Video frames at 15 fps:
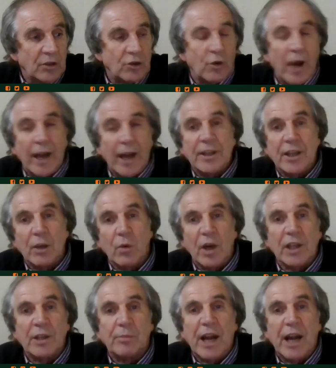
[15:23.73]
do anything
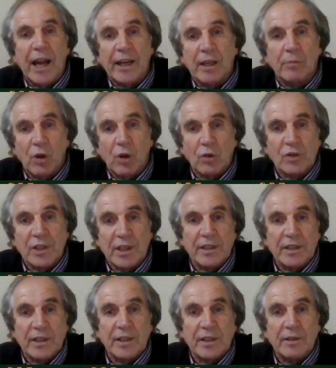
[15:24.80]
while that
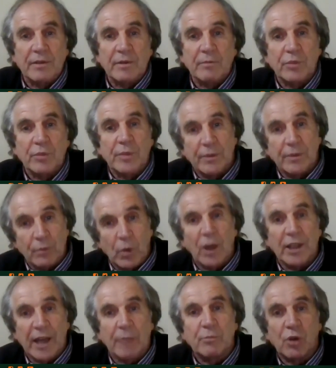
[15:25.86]
process
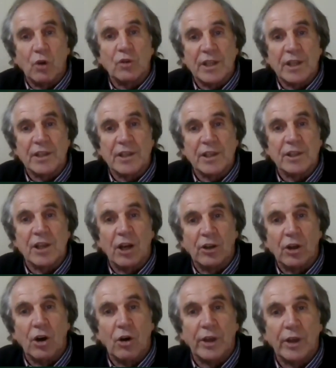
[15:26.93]
is
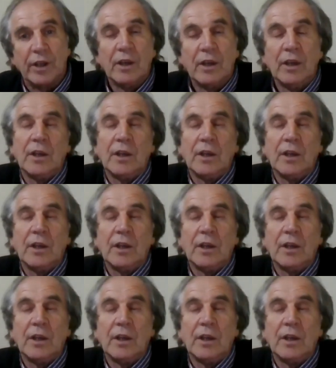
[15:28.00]
ongoing.